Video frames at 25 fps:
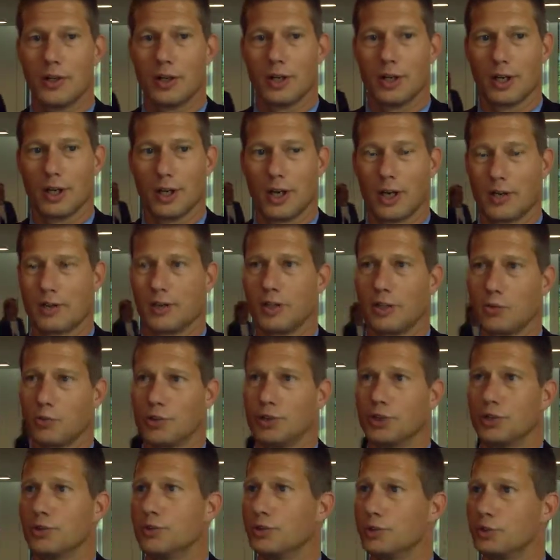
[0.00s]
I think
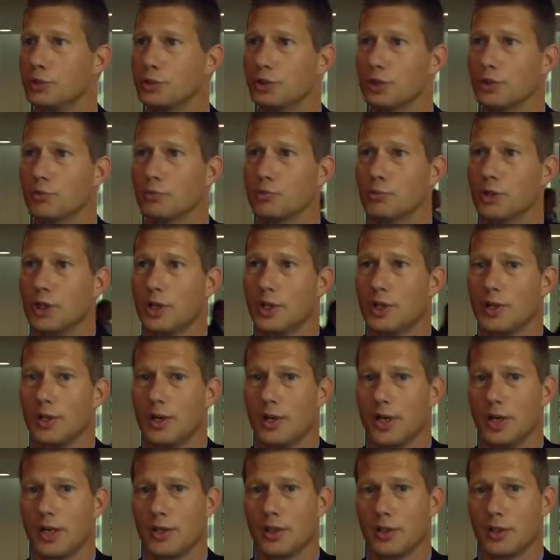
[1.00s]
we should use them.
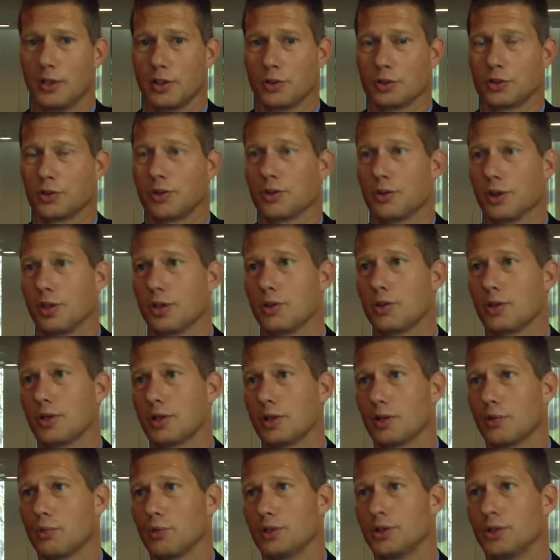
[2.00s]
And I also think
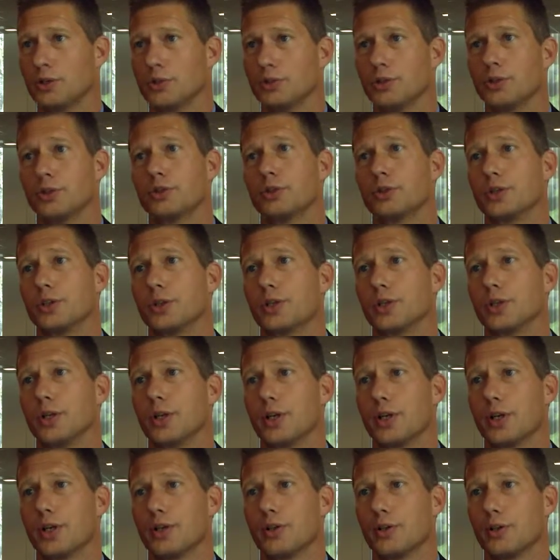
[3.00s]
we should use
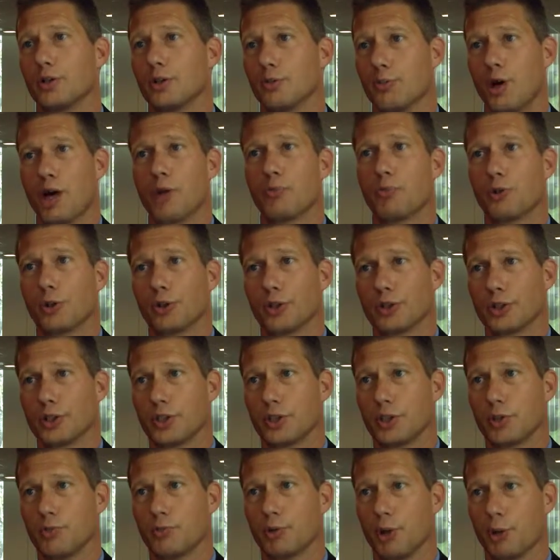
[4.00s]
the byproducts
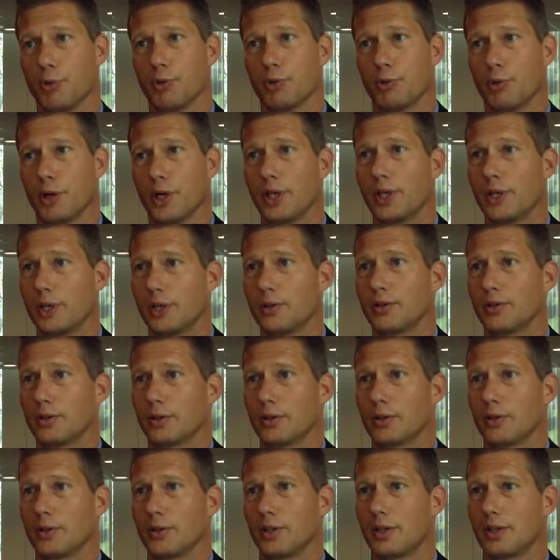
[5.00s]
in a proper way,
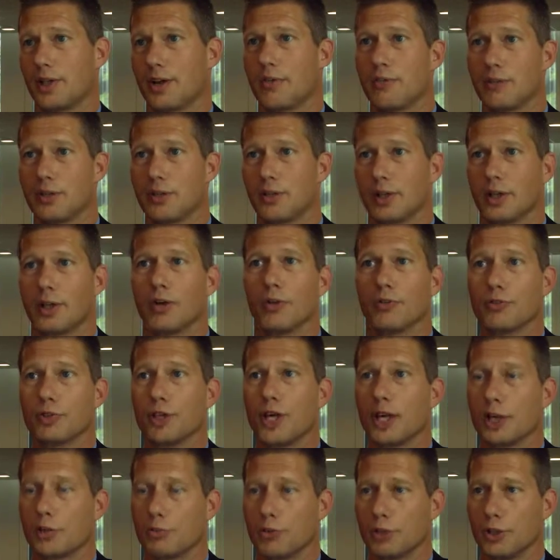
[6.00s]
that everything of
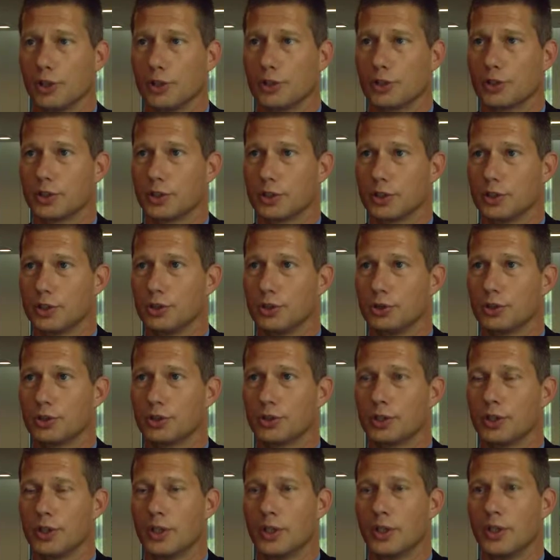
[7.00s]
the animal is
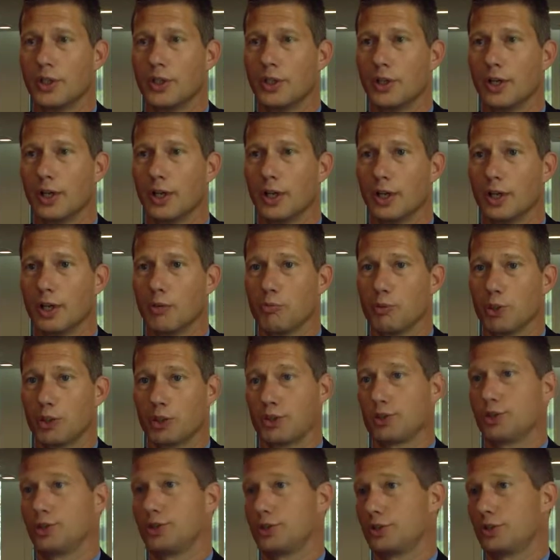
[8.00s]
used,
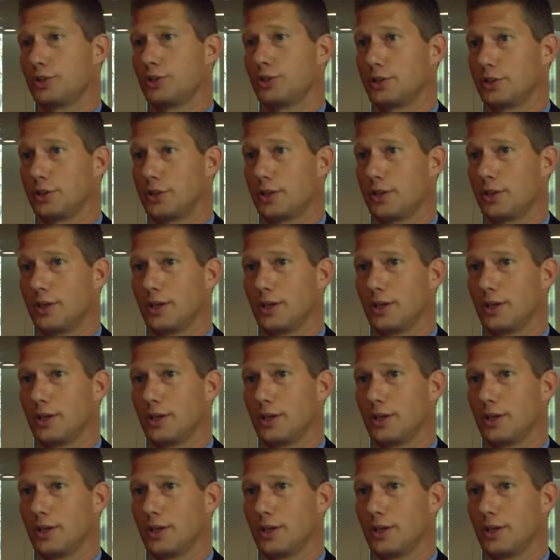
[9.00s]
because it